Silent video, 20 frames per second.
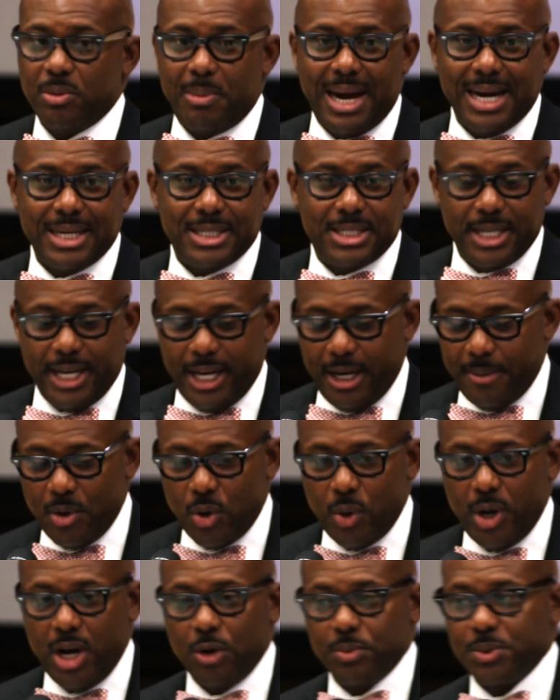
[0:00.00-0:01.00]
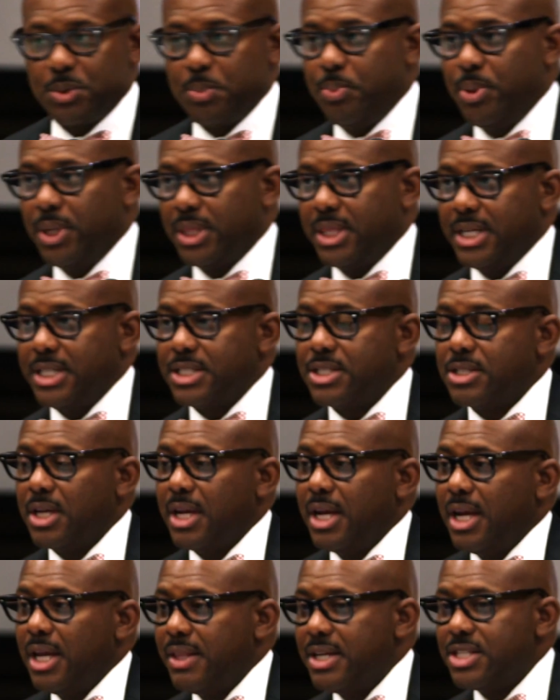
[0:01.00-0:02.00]
on my team, who helped put this,
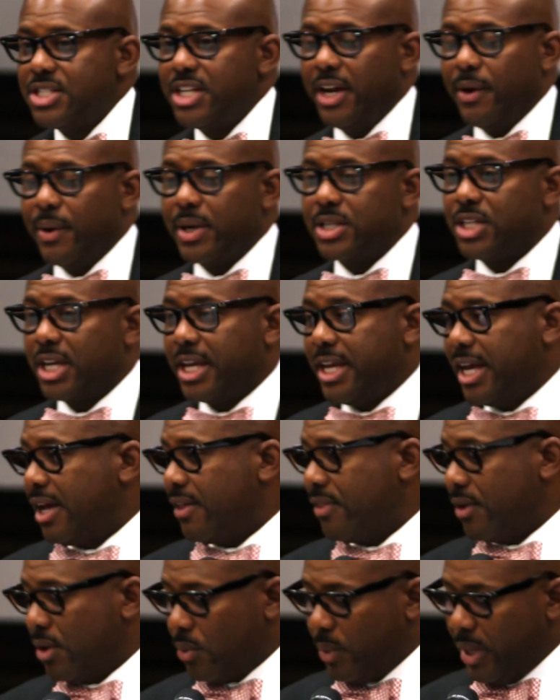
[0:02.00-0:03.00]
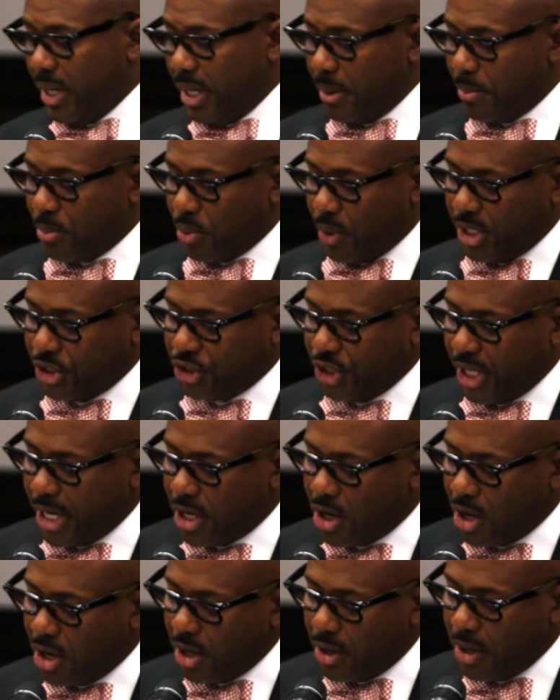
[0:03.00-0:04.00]
this hearing together. We
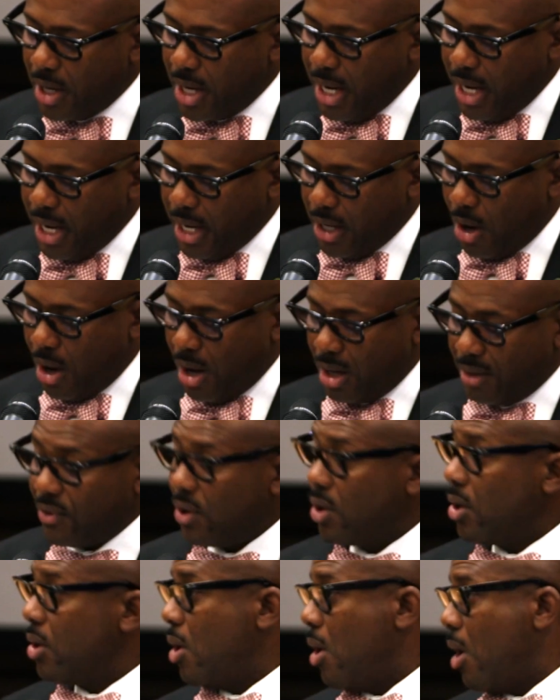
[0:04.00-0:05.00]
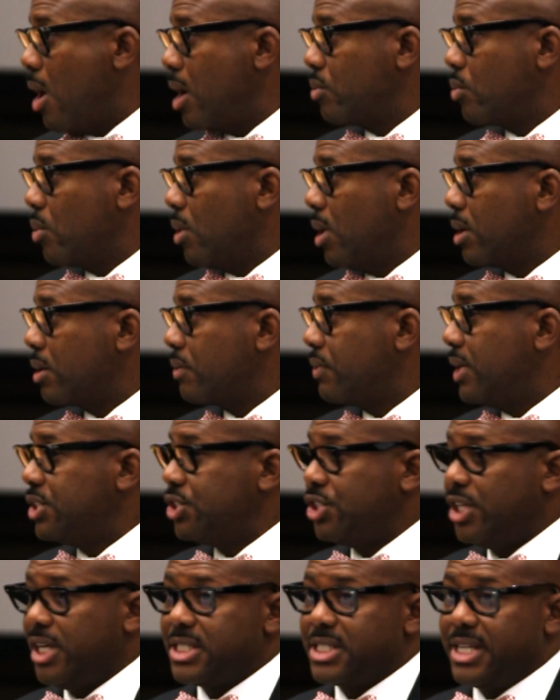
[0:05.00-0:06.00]
appreciate her and all of her hard work
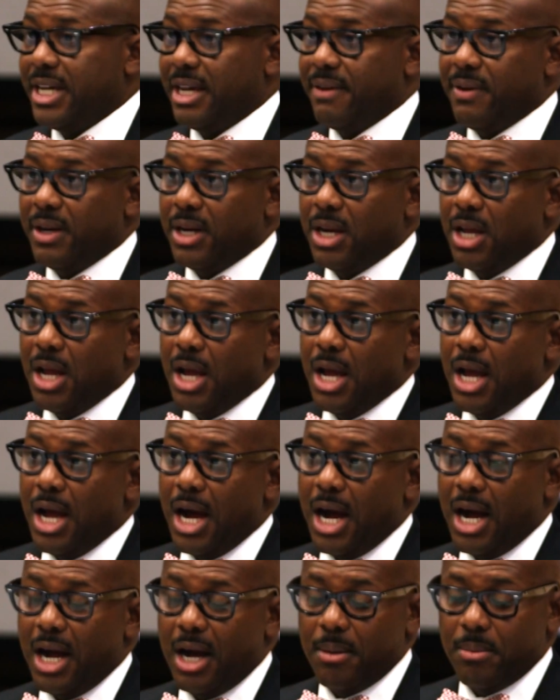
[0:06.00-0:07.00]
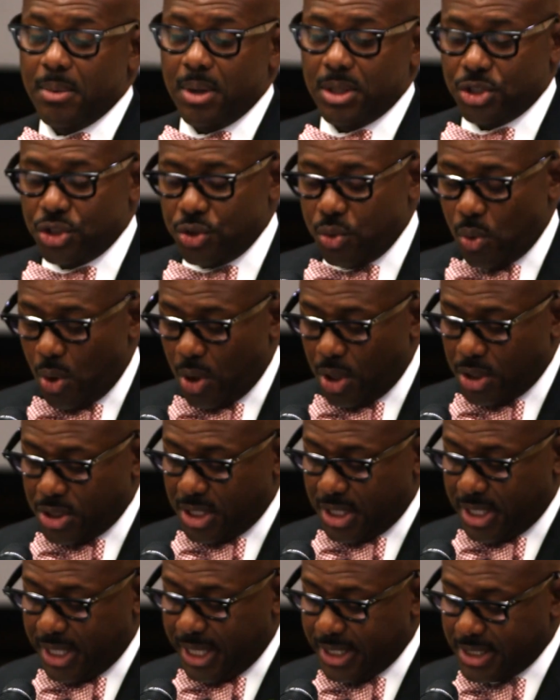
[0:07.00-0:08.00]
that she has given um,
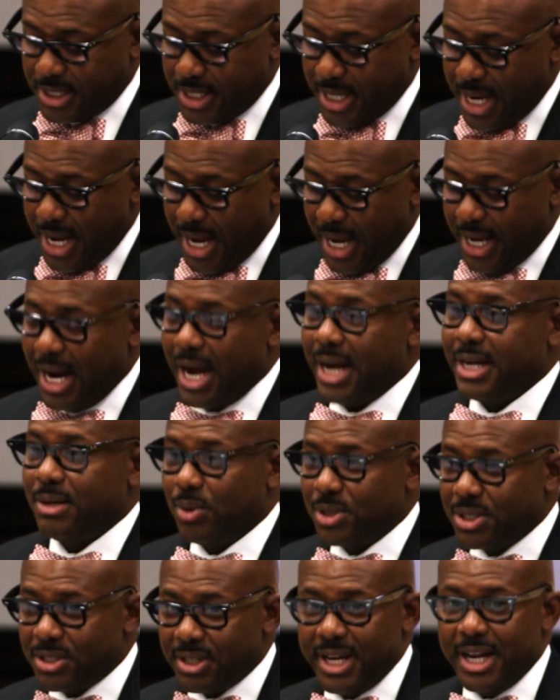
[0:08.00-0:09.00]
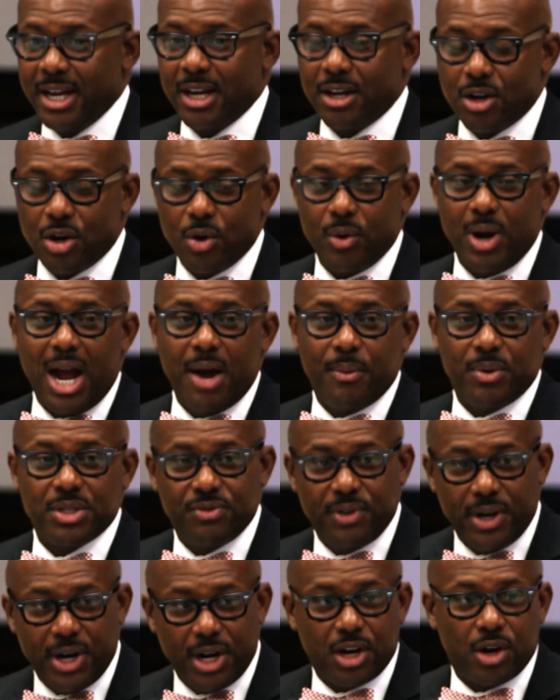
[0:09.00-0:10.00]
towards this. And I was, I
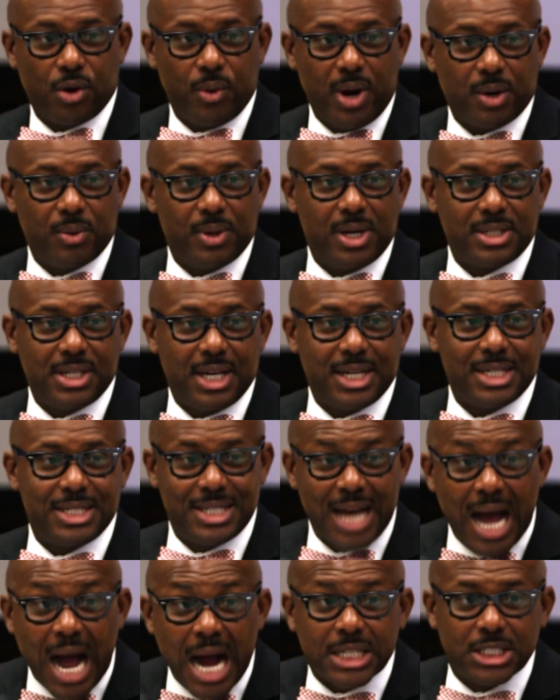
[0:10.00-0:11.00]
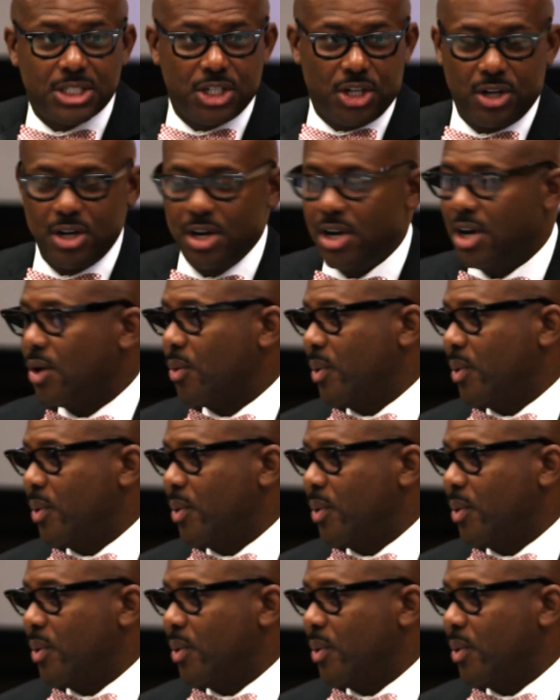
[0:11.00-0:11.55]
was very correct when I said Dr.